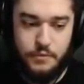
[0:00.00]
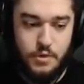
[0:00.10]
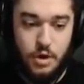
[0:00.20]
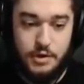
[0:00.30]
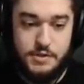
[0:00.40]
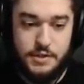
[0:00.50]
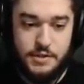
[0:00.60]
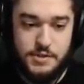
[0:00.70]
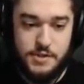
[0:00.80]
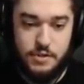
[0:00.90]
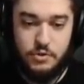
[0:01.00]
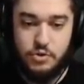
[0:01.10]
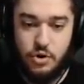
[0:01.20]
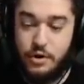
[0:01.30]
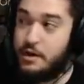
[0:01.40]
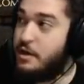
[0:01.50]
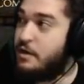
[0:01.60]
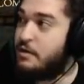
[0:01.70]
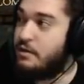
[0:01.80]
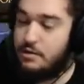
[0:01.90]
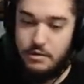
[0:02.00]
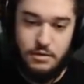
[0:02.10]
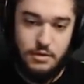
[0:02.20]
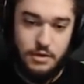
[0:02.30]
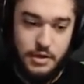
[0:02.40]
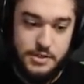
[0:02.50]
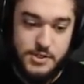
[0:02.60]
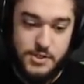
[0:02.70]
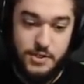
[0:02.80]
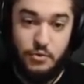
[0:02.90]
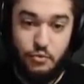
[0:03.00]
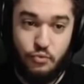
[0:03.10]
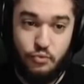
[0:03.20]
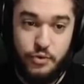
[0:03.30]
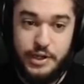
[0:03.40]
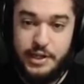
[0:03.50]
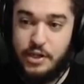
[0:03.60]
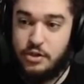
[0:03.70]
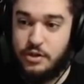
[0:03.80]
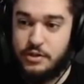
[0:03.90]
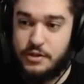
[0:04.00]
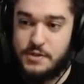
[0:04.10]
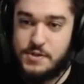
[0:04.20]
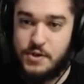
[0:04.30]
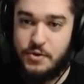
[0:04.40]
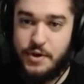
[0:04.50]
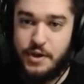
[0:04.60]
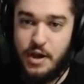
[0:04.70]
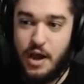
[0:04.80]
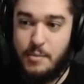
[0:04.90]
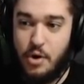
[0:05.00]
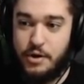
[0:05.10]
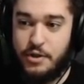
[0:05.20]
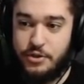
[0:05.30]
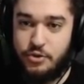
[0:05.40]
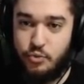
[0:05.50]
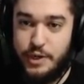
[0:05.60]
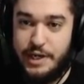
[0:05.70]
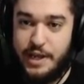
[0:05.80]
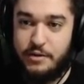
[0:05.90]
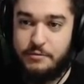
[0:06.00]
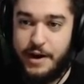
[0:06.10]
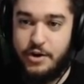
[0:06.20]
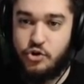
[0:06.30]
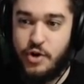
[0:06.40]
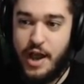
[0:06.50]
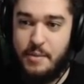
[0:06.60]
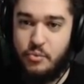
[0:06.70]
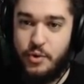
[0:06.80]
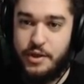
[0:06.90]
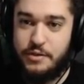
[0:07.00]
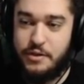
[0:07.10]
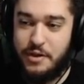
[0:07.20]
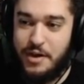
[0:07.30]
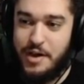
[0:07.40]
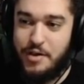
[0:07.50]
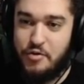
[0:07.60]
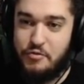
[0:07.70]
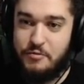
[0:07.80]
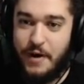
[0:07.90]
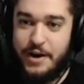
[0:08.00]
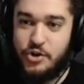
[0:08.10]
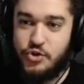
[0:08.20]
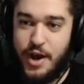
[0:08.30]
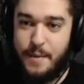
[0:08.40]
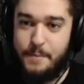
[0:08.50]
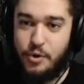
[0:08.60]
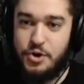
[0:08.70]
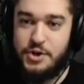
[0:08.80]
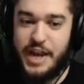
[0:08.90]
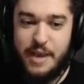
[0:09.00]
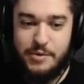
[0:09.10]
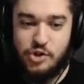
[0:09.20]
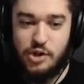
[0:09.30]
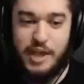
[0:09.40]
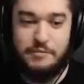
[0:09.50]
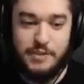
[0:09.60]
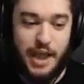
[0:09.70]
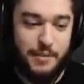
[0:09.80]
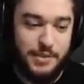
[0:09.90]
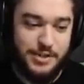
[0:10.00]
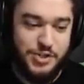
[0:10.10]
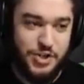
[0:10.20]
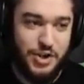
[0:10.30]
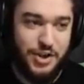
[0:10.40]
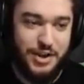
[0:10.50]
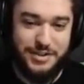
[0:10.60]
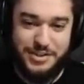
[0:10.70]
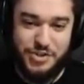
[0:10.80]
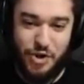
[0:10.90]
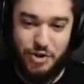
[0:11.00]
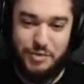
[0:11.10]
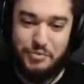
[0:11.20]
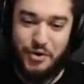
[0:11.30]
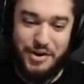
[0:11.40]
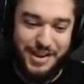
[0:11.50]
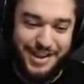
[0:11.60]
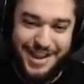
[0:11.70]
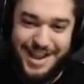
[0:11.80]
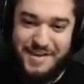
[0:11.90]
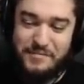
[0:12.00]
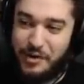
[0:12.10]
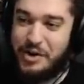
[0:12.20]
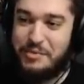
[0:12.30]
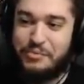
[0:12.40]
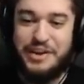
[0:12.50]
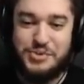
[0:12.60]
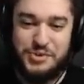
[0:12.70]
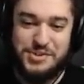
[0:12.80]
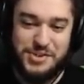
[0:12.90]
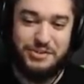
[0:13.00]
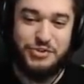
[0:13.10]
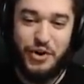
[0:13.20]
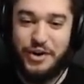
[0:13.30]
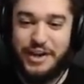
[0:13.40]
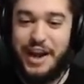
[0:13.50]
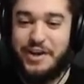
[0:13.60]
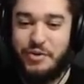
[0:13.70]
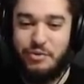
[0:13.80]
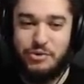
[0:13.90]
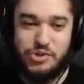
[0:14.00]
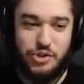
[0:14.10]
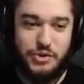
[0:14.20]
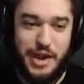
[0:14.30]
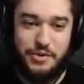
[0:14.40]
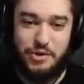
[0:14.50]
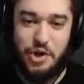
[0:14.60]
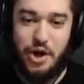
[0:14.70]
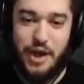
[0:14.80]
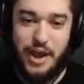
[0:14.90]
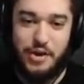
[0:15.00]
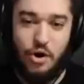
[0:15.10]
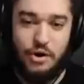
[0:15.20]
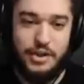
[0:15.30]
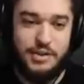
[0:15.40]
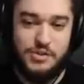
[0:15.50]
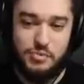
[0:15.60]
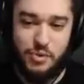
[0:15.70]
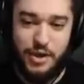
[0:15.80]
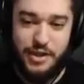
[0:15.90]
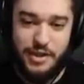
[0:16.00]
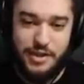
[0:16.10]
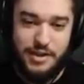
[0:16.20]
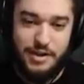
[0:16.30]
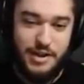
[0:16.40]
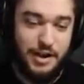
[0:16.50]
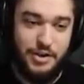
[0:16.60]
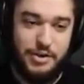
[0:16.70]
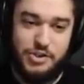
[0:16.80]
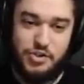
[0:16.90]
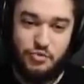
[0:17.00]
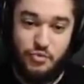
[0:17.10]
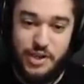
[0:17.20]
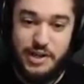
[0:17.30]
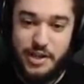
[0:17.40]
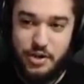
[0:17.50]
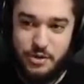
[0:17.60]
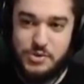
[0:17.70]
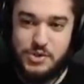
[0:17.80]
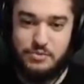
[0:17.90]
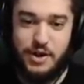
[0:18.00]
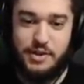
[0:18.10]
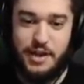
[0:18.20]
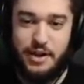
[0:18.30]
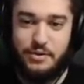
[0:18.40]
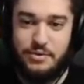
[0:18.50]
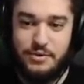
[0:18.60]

Honestly, this single target is still really good considering I'm on a three link Fire Trap with Fire Trap, Burn Damage, Life Tap. That's, uh, that's all I'm running. Very impressed with a single target. I know it will slow down a lot at Guardians, but I don't know. It's just really cozy right now.